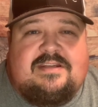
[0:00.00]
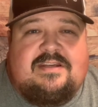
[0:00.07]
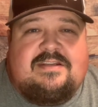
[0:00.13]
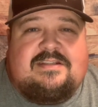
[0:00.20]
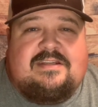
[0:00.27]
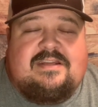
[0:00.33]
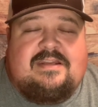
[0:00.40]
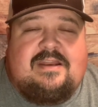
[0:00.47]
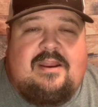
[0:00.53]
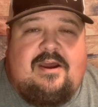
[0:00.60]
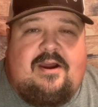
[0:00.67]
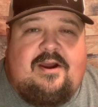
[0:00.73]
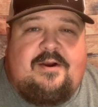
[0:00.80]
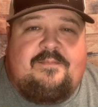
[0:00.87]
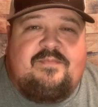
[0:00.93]
this, and
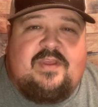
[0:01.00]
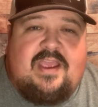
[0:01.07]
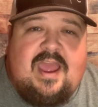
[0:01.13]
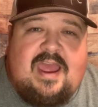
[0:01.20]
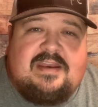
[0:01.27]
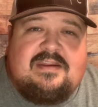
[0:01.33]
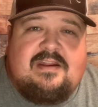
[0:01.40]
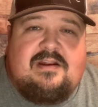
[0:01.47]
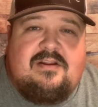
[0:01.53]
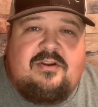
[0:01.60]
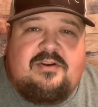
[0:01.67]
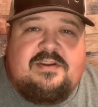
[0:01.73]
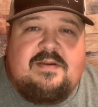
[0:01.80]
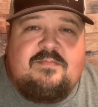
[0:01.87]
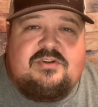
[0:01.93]
the guy did a little
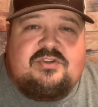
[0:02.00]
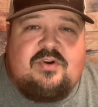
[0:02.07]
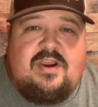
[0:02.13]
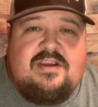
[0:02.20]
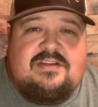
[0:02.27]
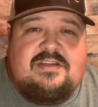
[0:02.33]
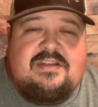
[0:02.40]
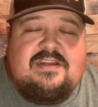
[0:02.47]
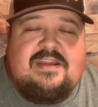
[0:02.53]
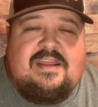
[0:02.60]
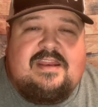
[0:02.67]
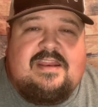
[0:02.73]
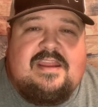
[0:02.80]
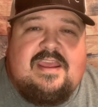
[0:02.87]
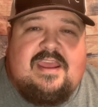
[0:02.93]
demonstration, and